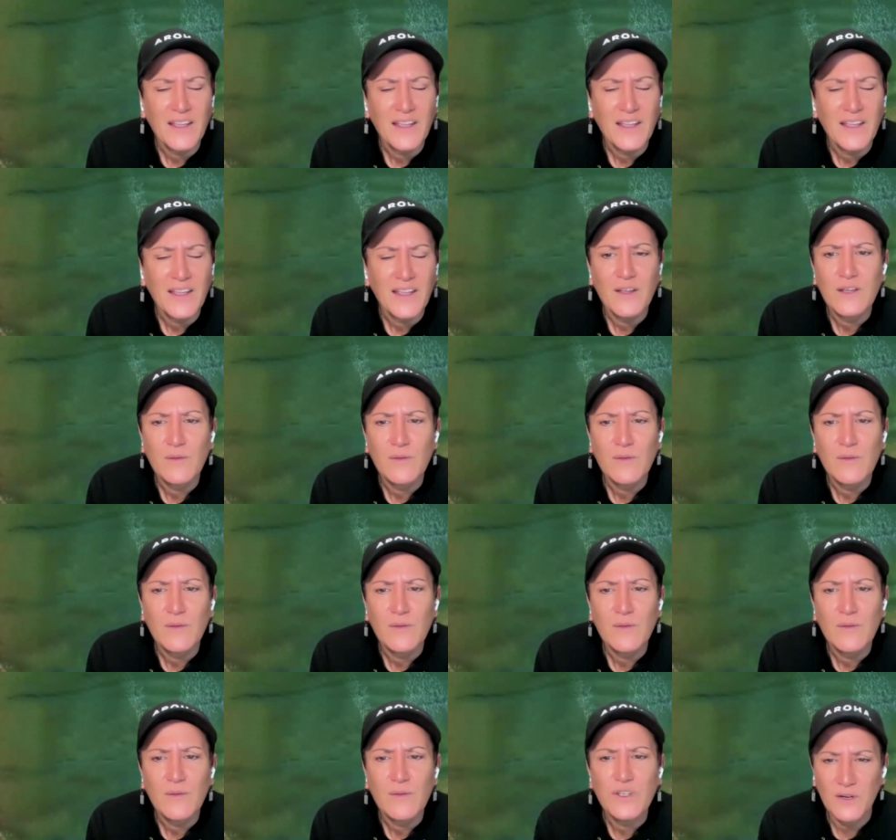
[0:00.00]
Yeah,
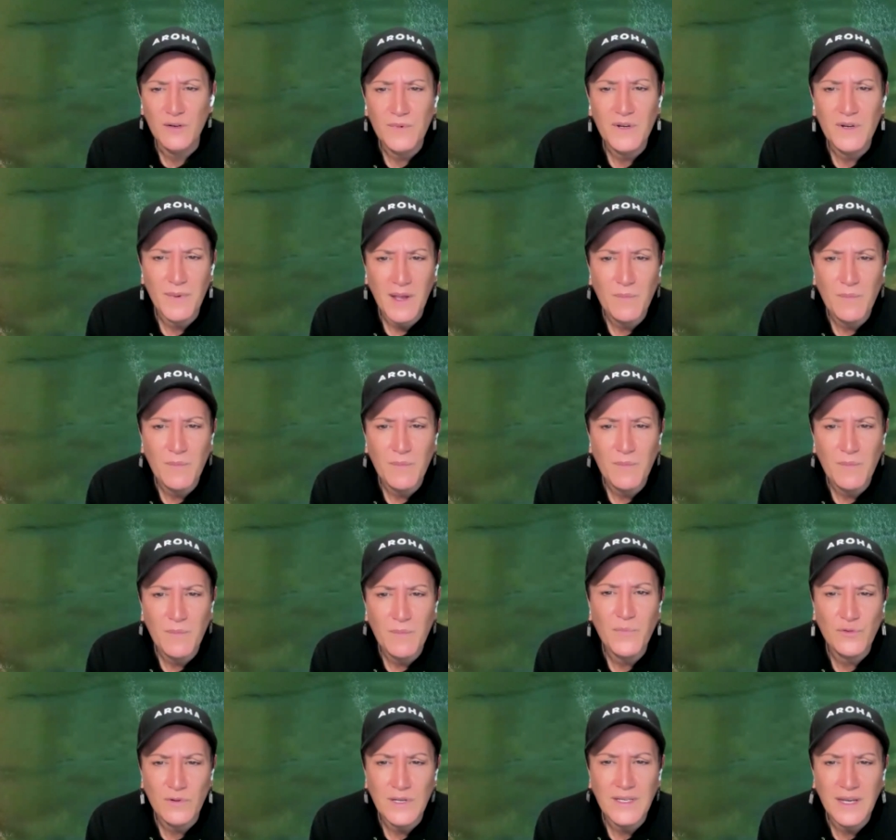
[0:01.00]
can we talk a little bit
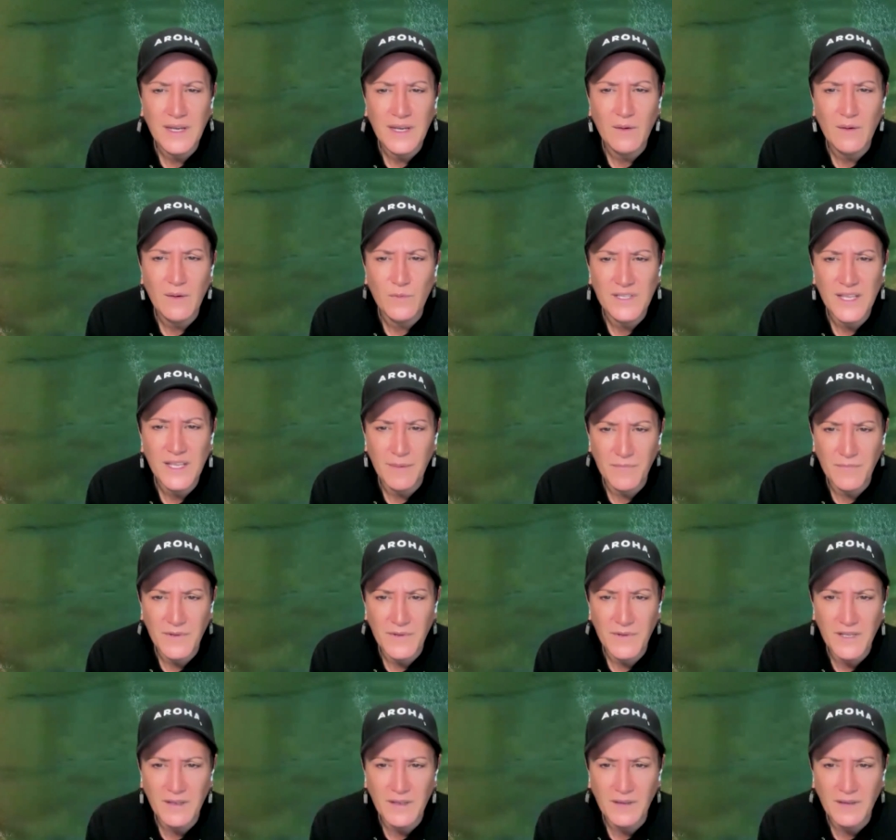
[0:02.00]
about bottom trawling now and what's
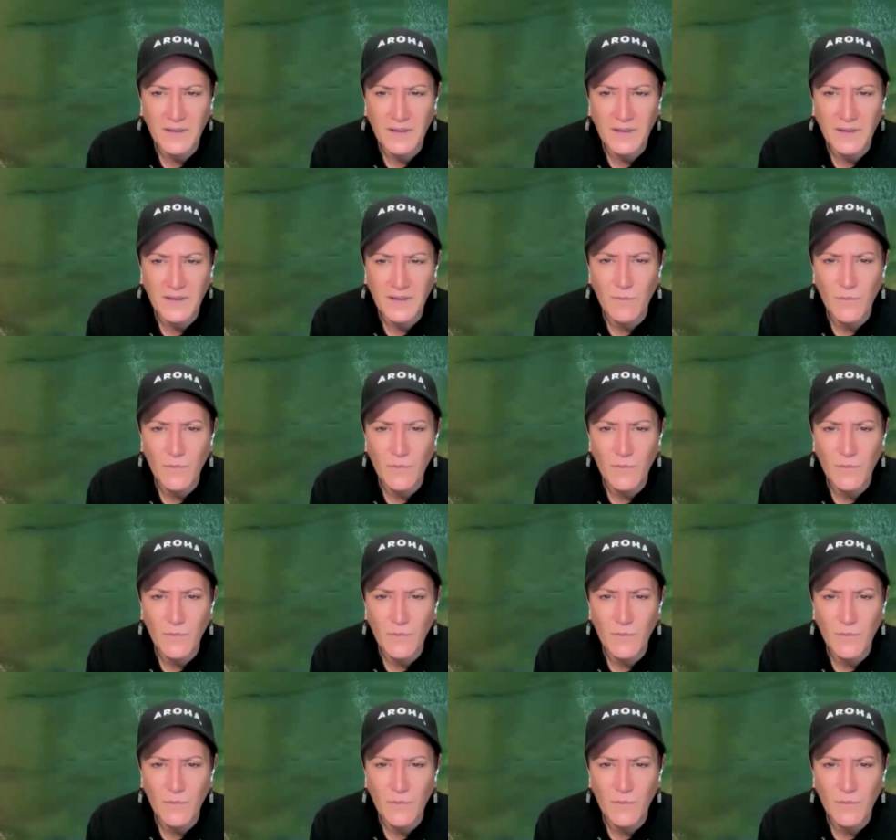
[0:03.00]
happening